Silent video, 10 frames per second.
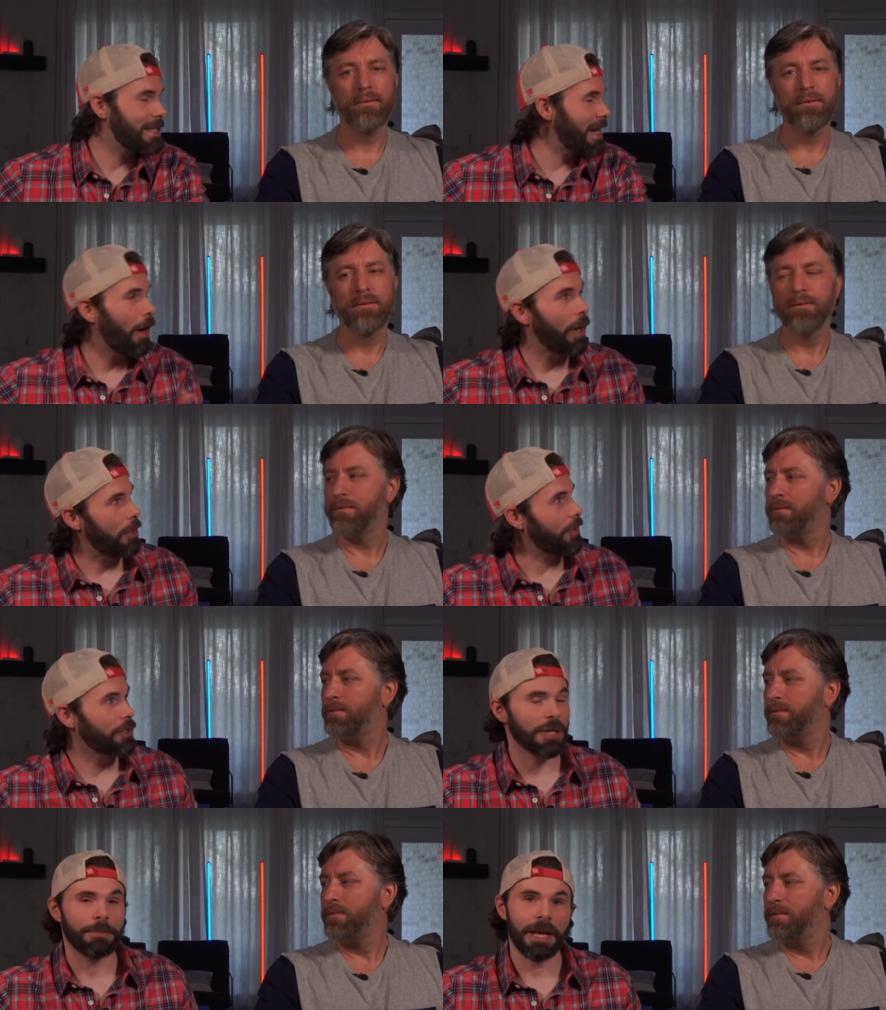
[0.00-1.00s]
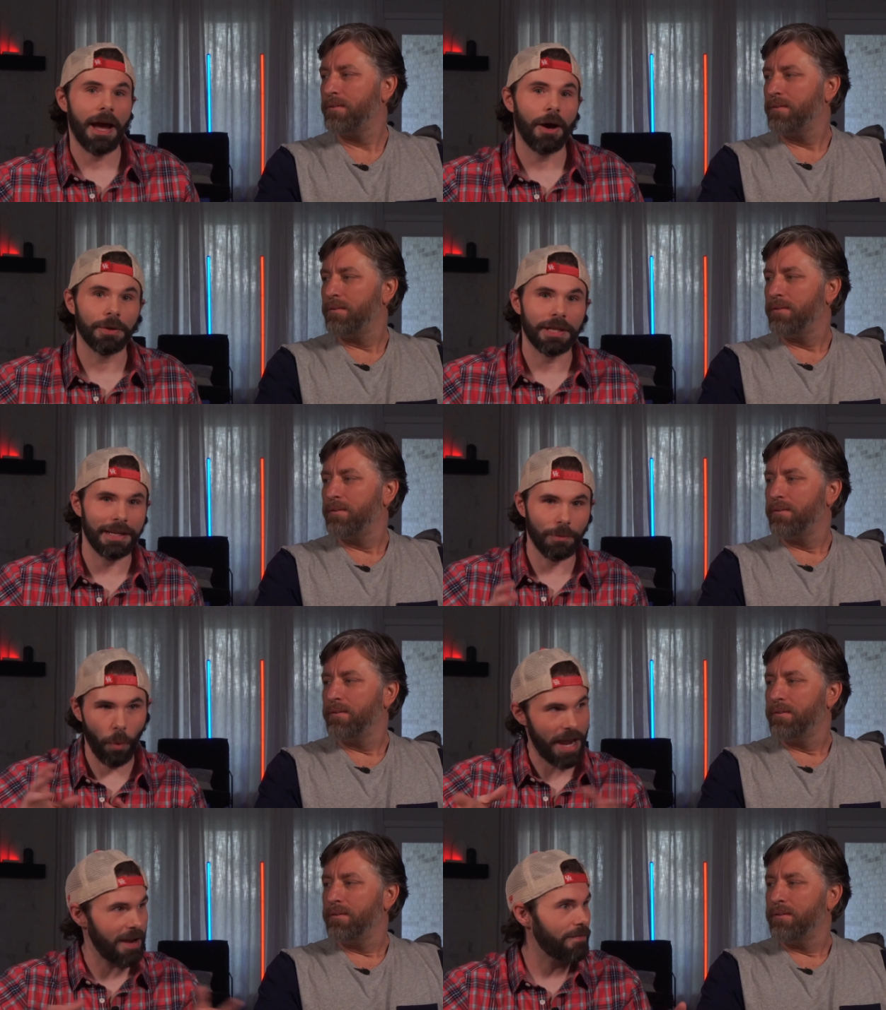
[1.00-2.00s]
Speaker 1: these now. I know they're shipping out in
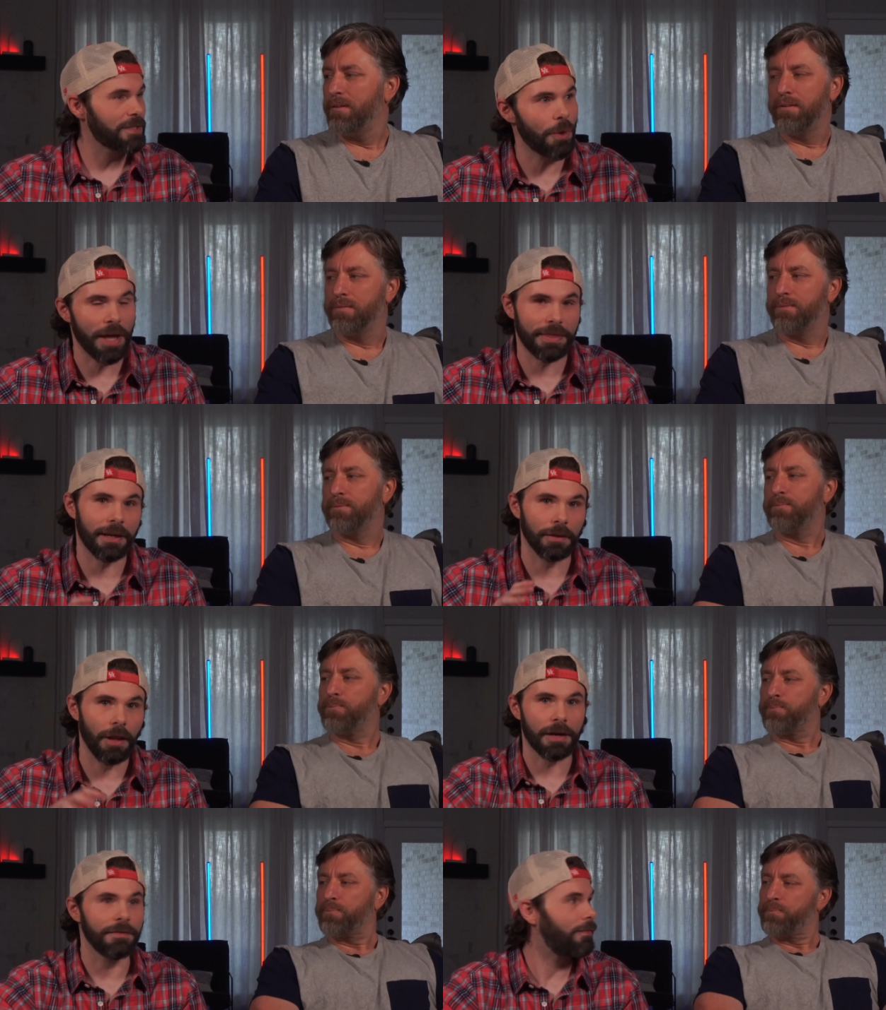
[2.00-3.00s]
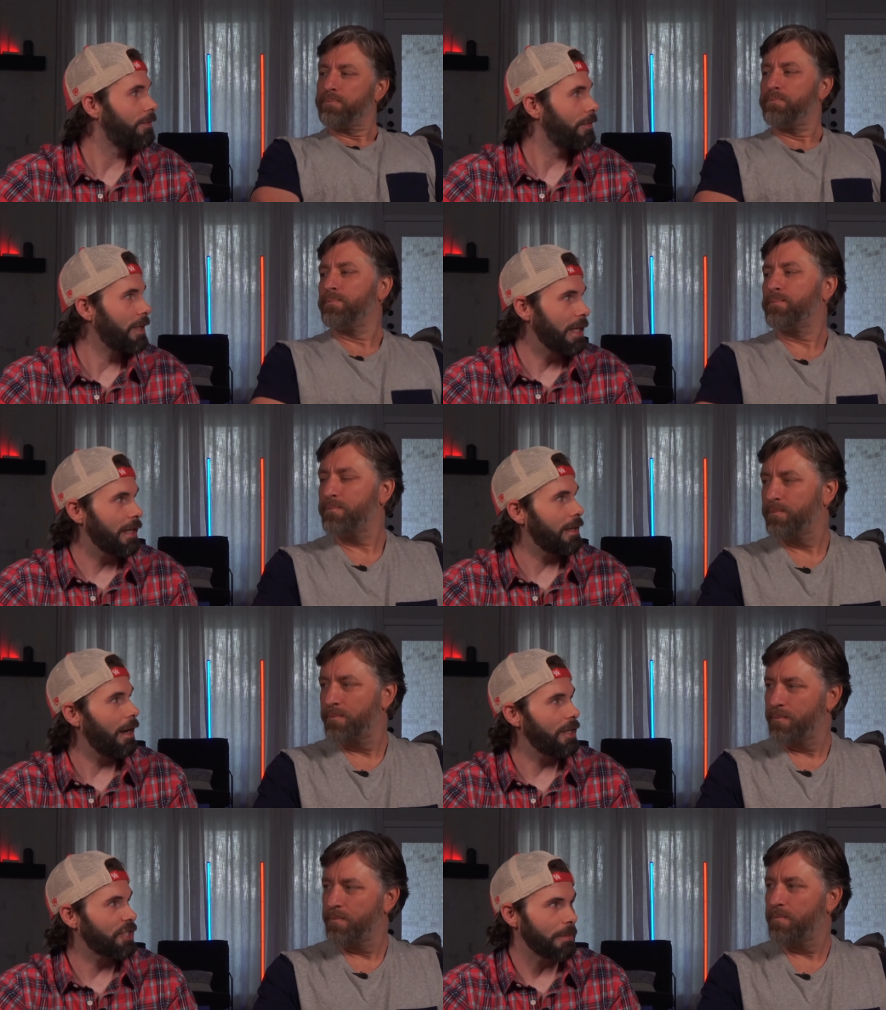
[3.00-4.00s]
waves, so I think a lot of the
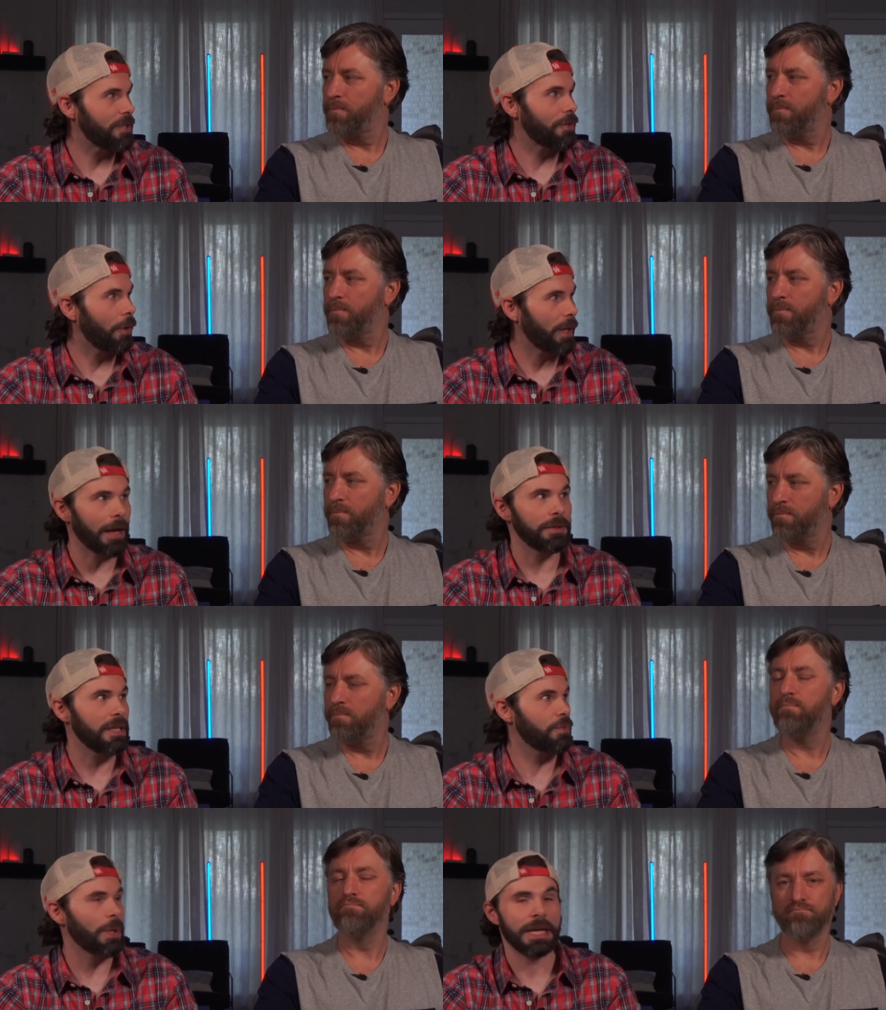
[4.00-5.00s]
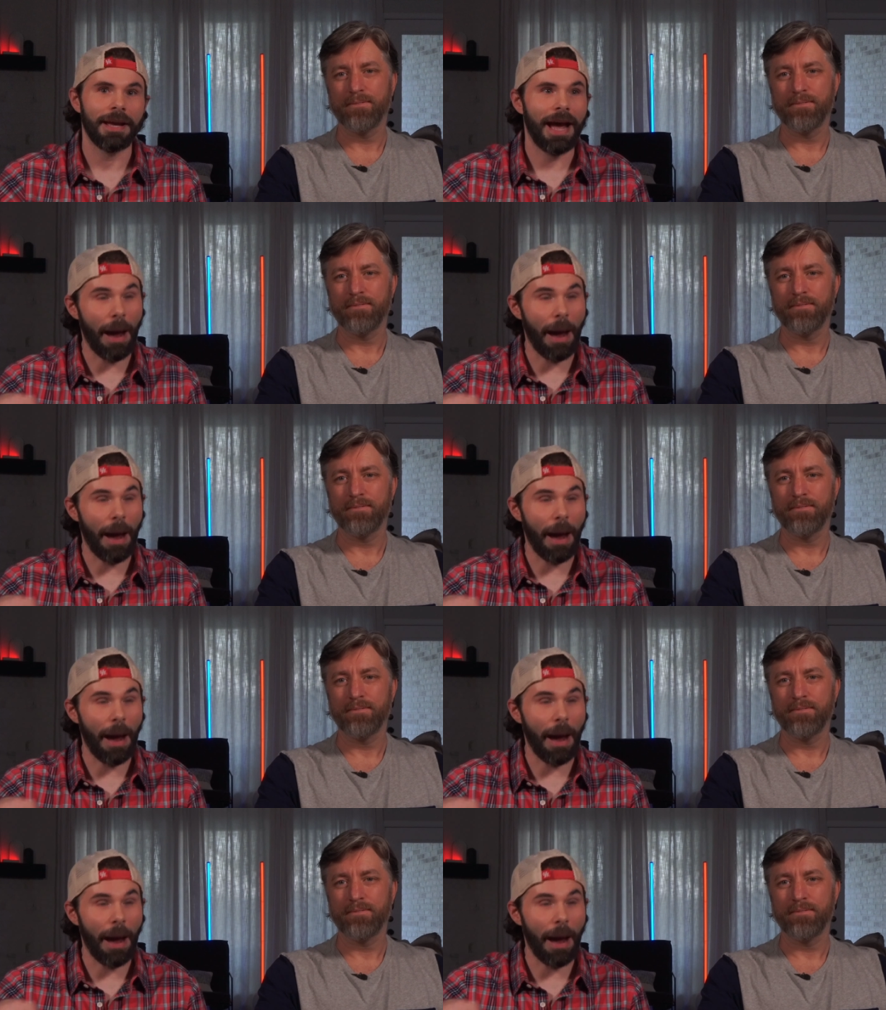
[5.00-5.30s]
shipments are going out this week.